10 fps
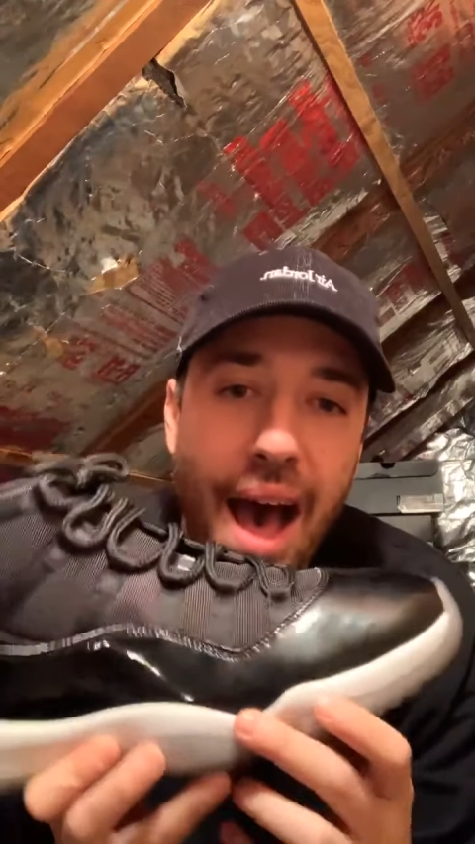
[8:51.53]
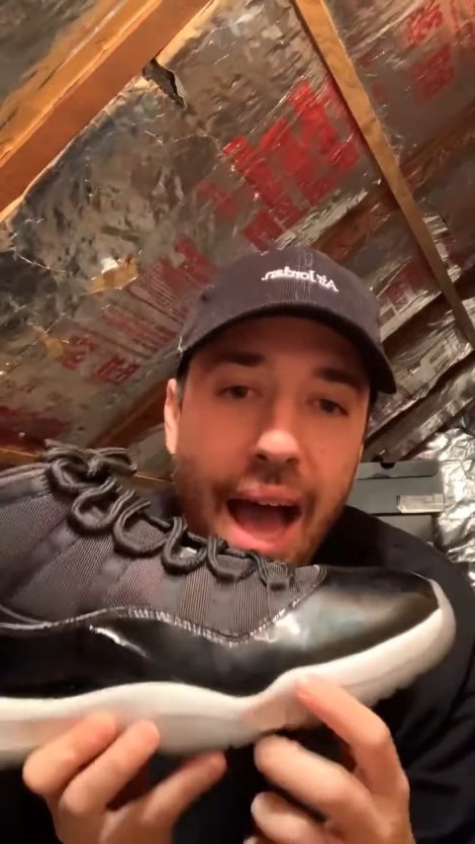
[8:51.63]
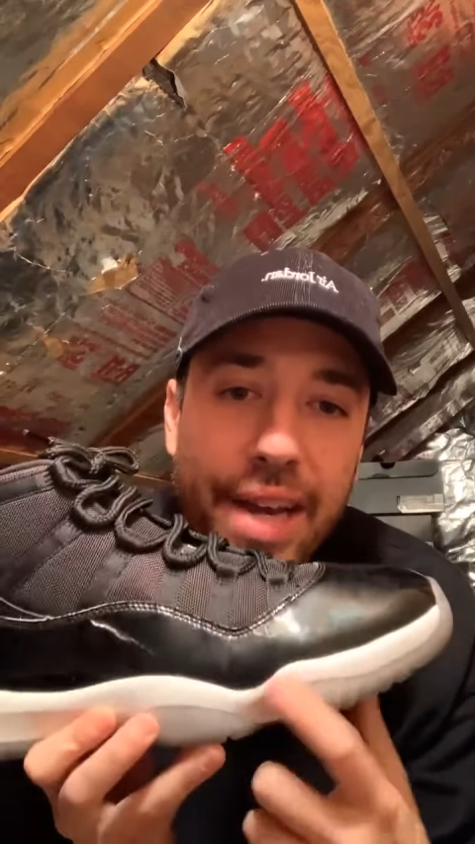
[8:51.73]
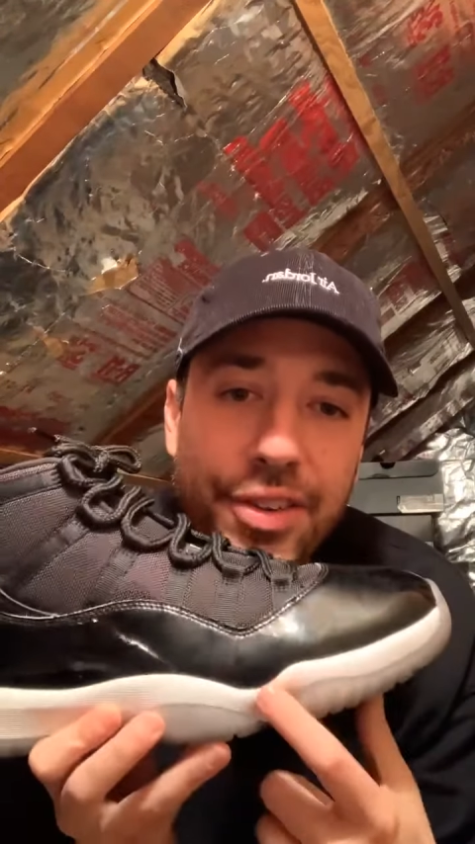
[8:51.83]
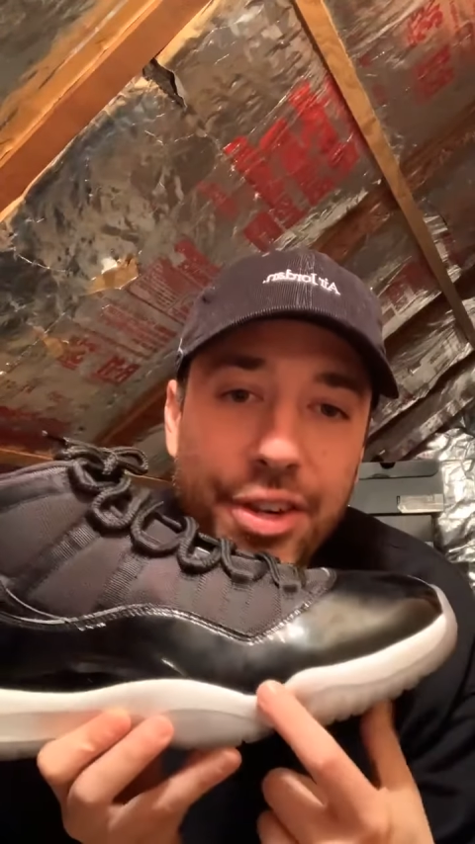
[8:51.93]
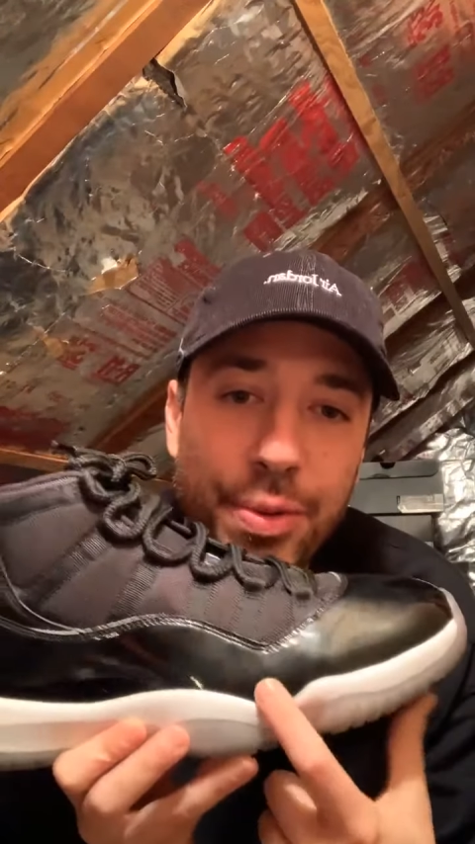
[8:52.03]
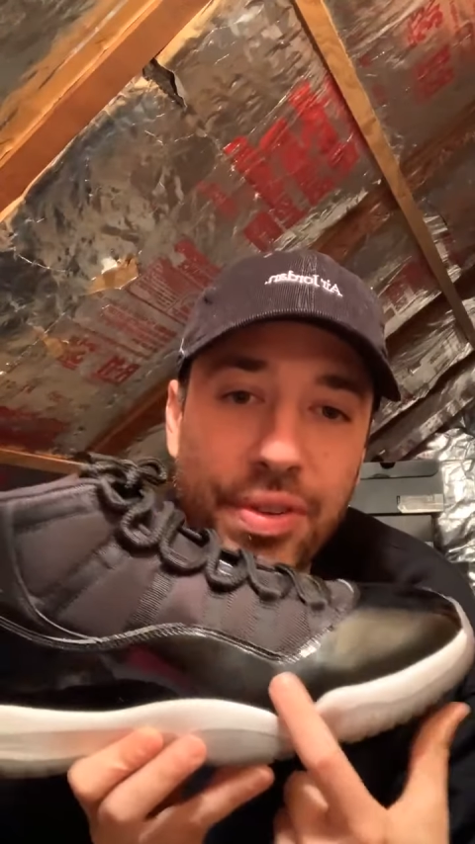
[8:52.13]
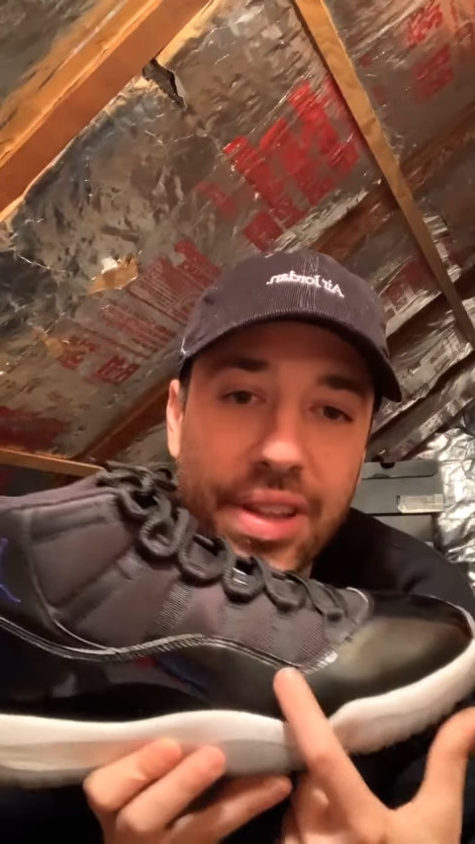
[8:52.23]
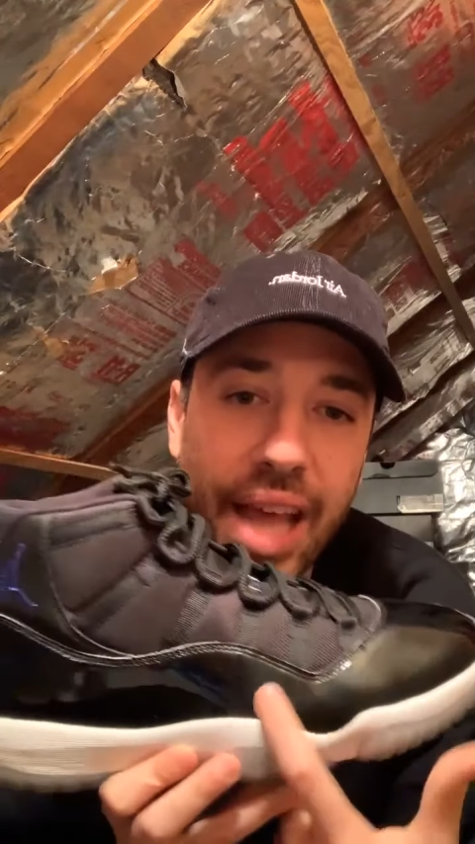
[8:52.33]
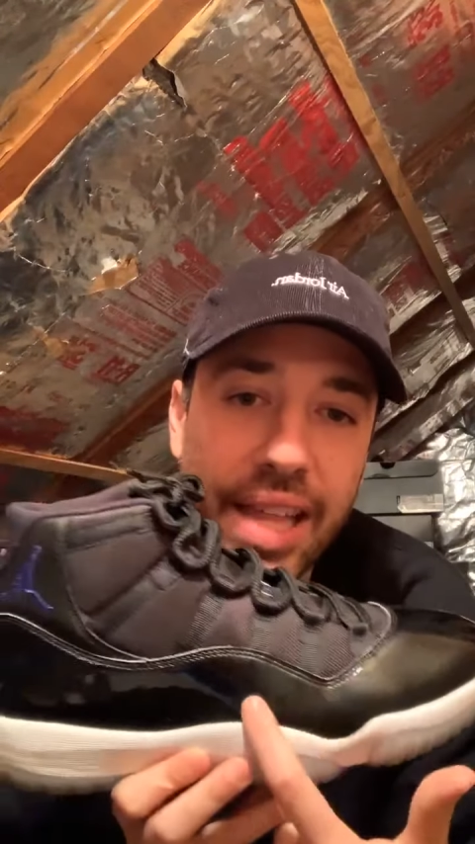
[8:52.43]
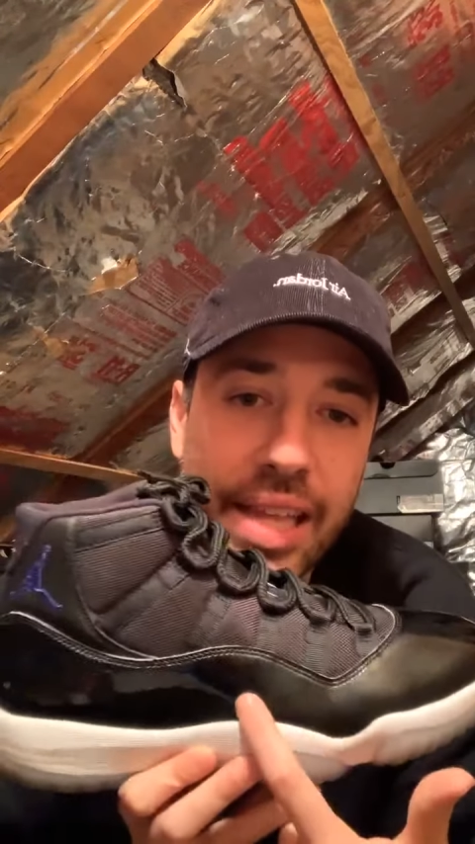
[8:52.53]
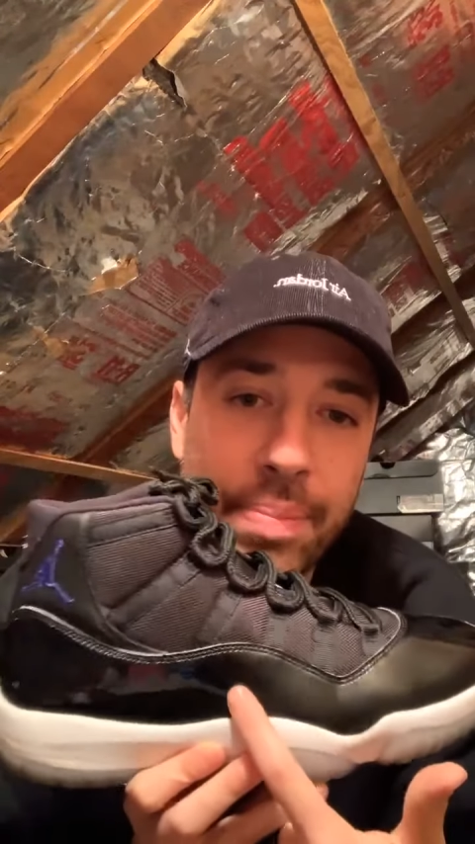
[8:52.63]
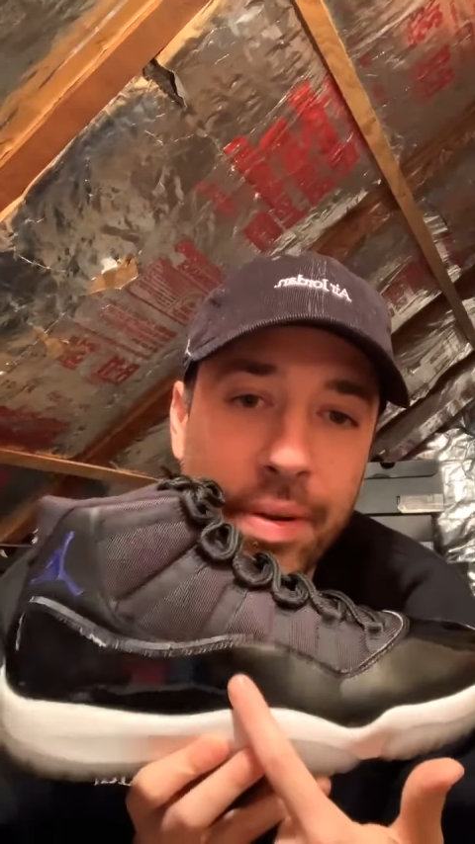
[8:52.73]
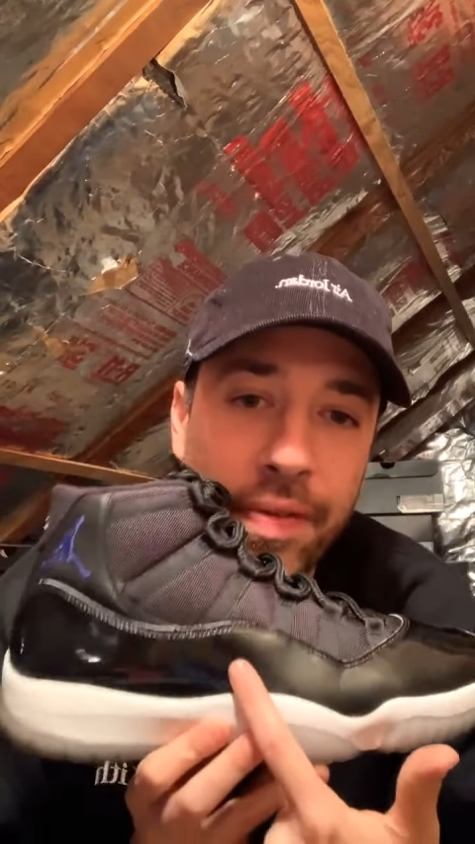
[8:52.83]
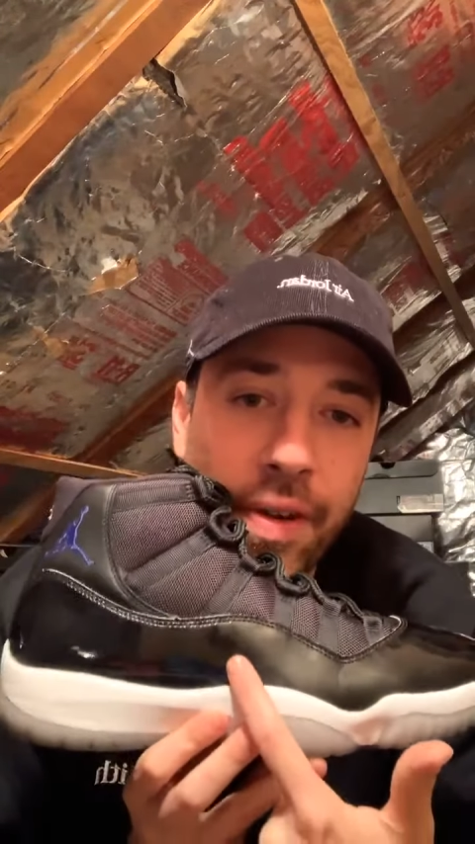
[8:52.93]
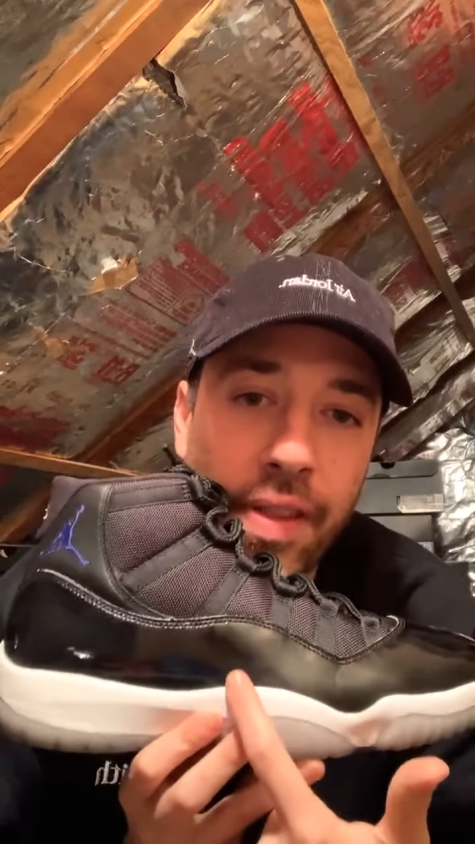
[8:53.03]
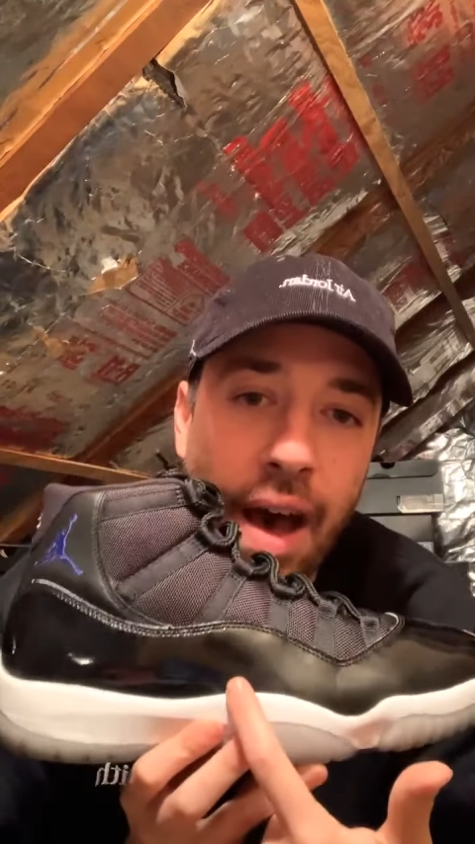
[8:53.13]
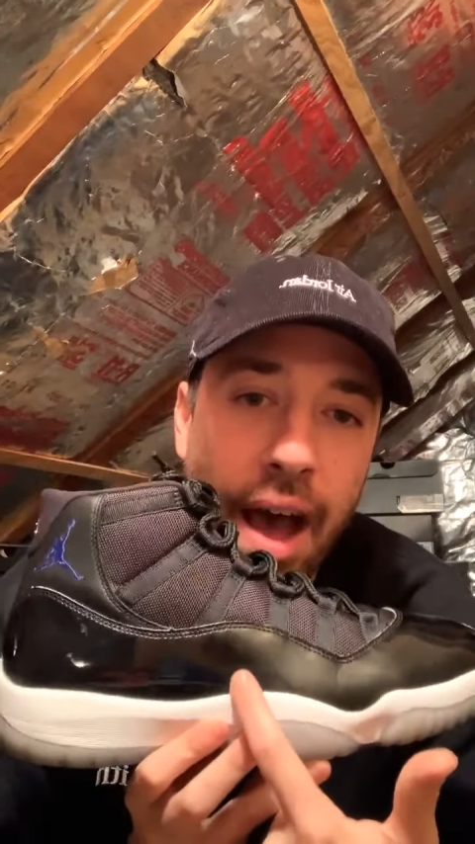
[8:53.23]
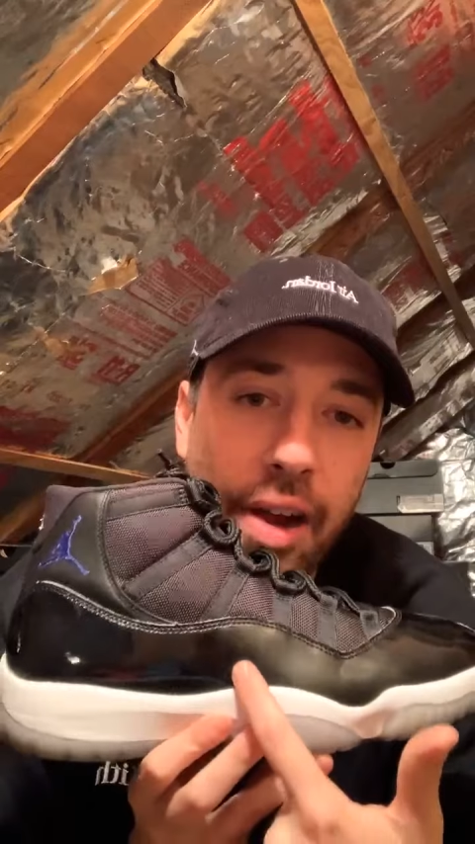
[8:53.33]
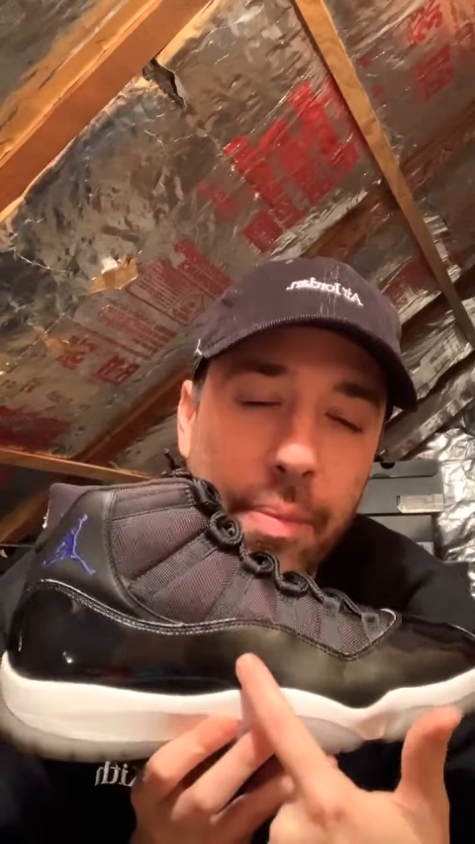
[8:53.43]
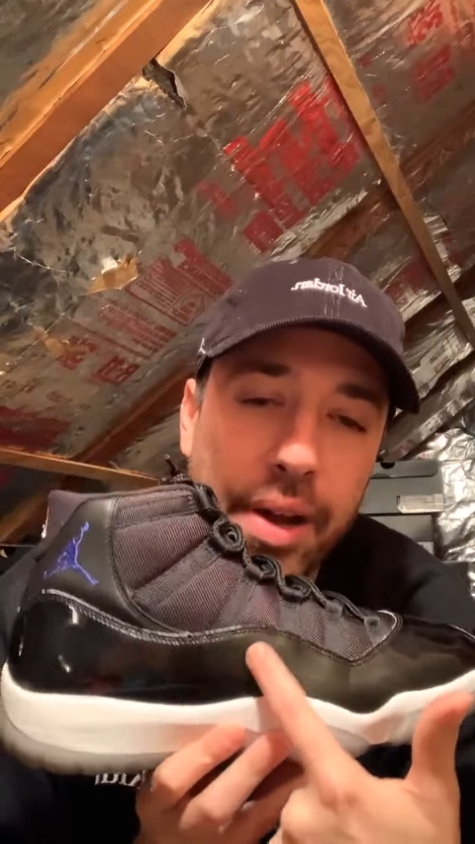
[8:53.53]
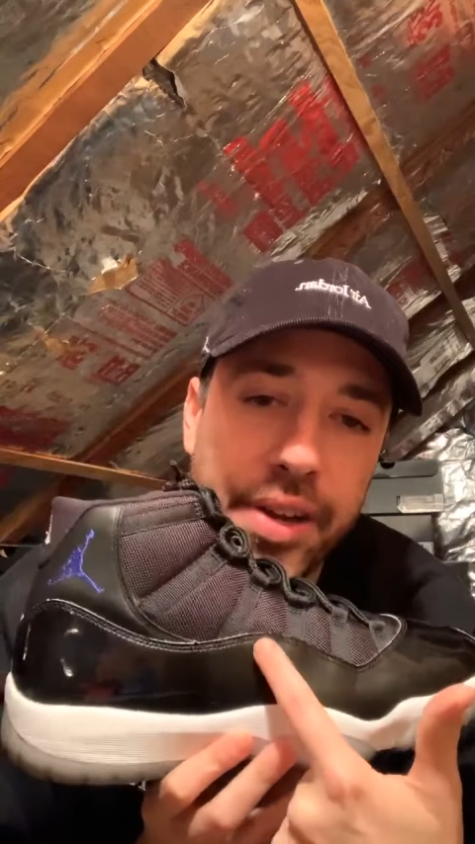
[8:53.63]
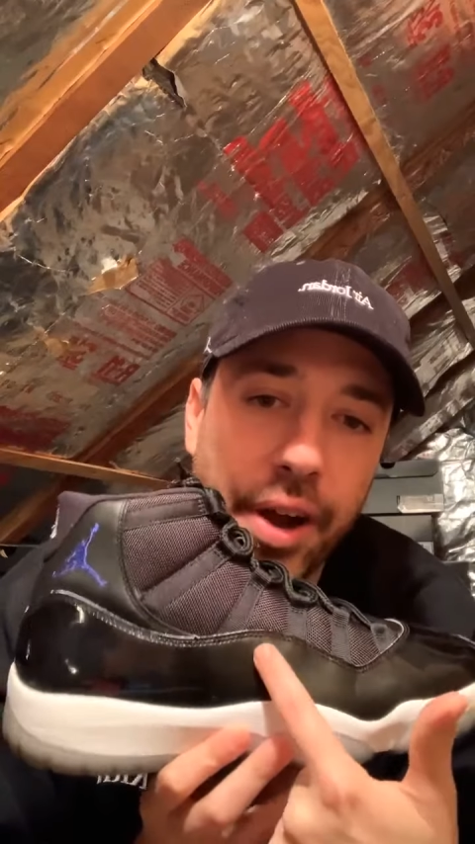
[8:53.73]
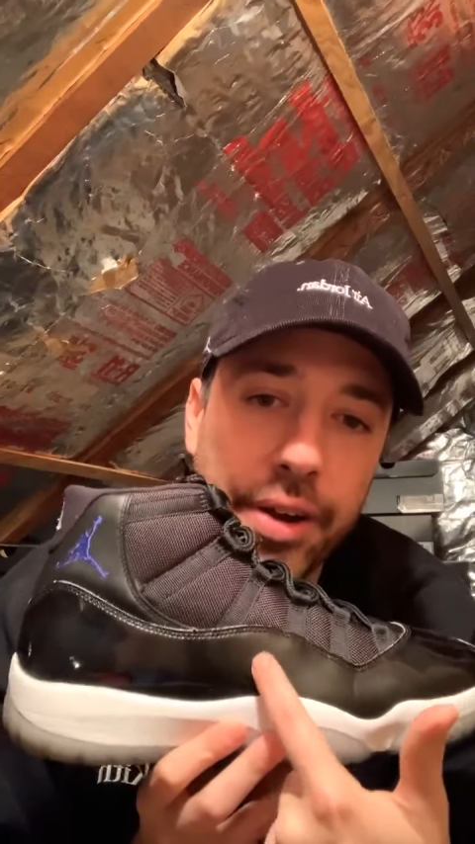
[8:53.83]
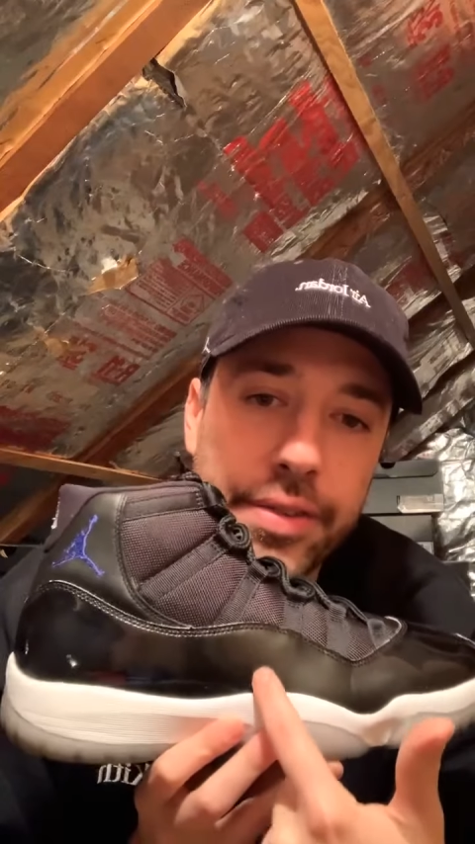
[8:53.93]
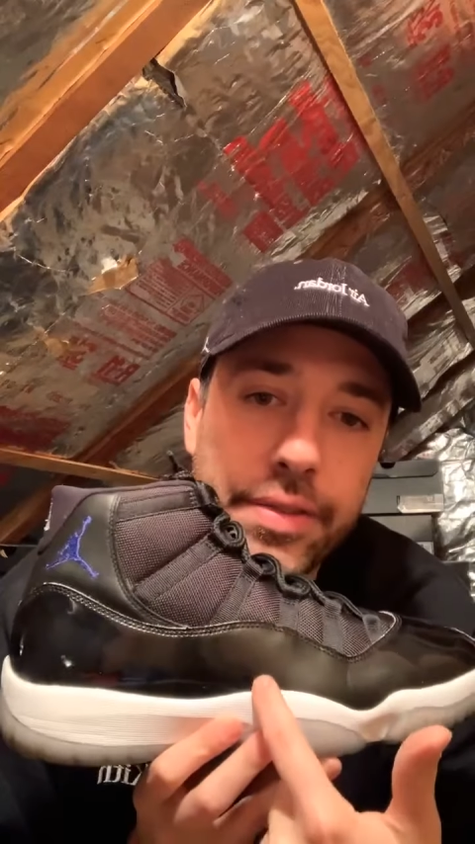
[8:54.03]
I do slightly prefer the higher mudguard.